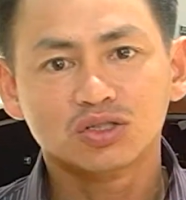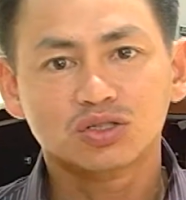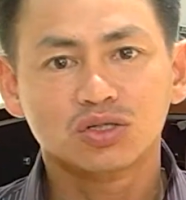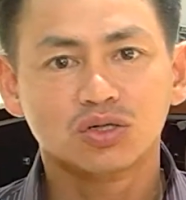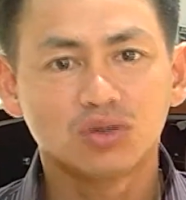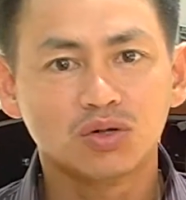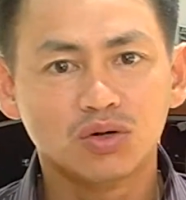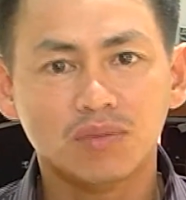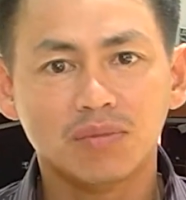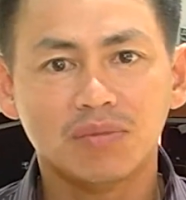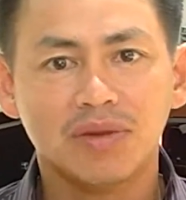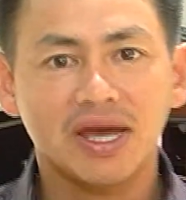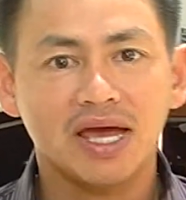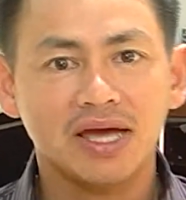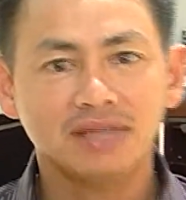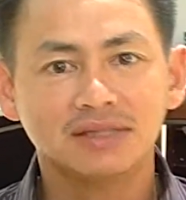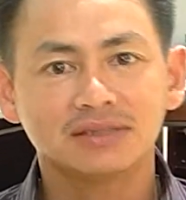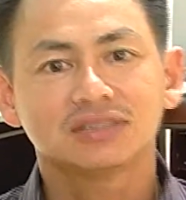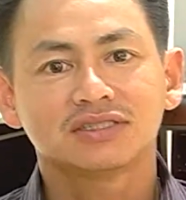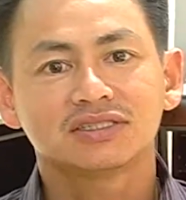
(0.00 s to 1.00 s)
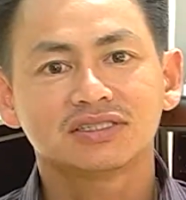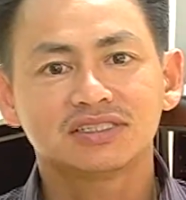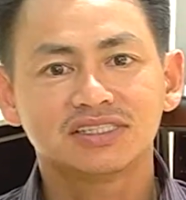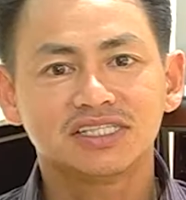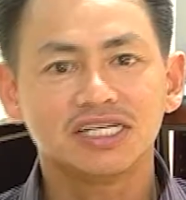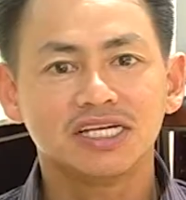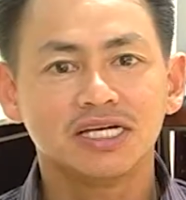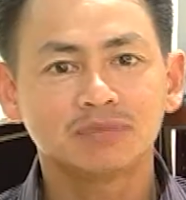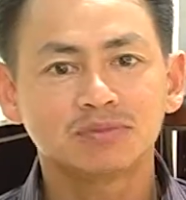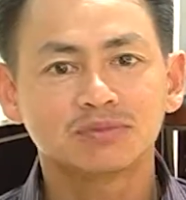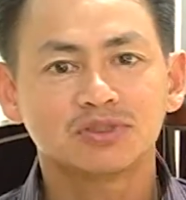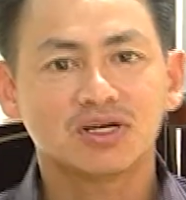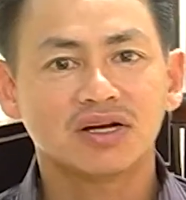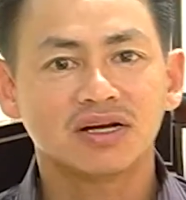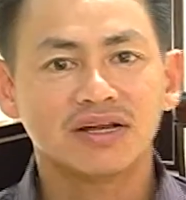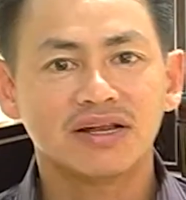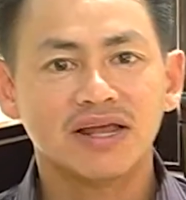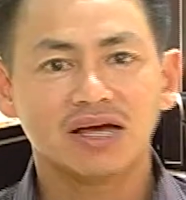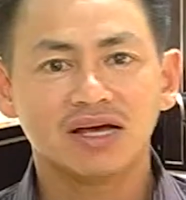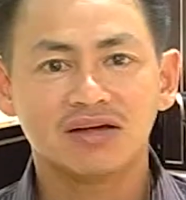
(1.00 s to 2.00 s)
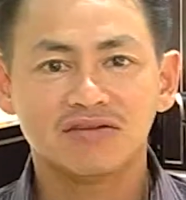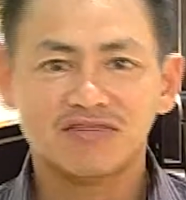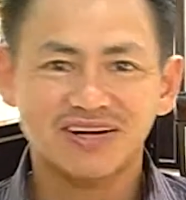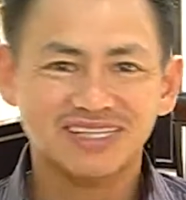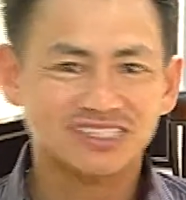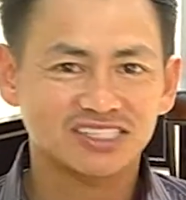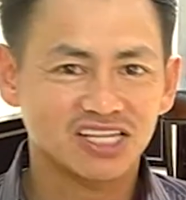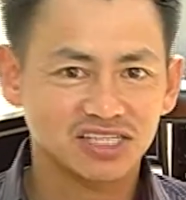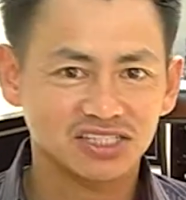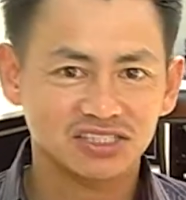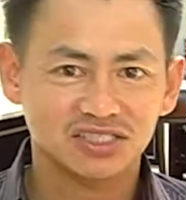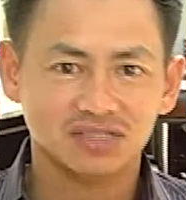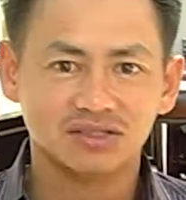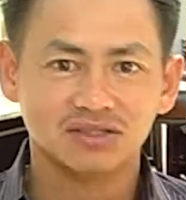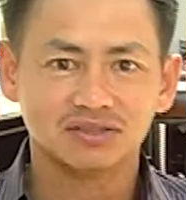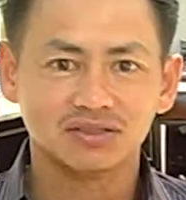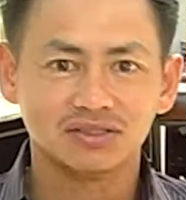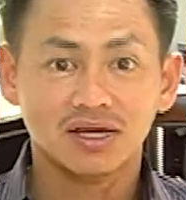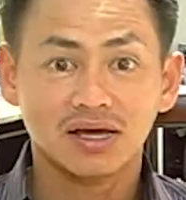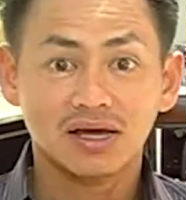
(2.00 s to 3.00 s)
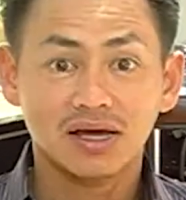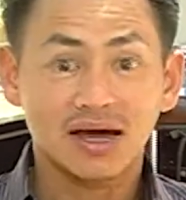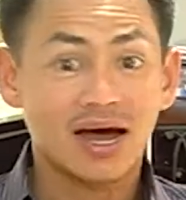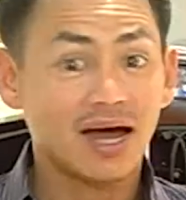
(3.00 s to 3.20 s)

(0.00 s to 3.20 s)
two-man team Johnny Dang Invitational.